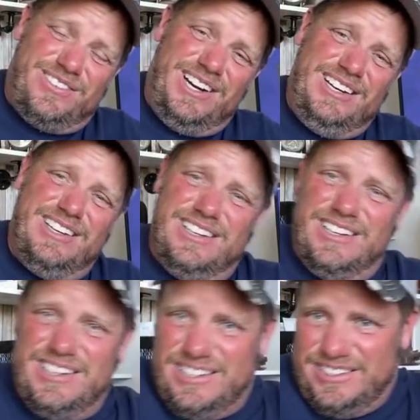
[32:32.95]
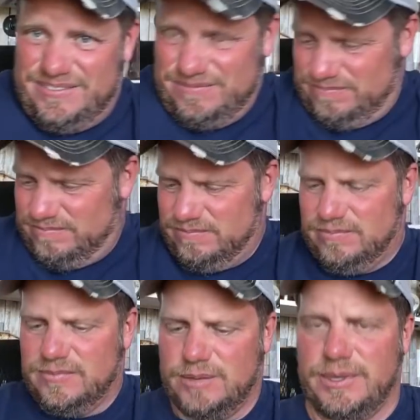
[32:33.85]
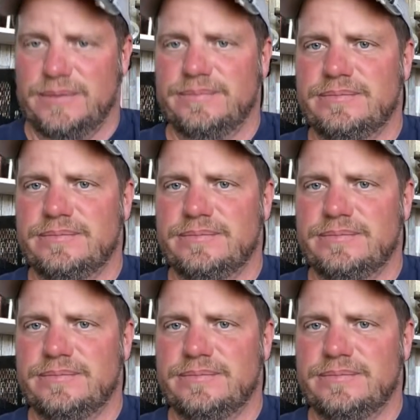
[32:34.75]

right? Come here.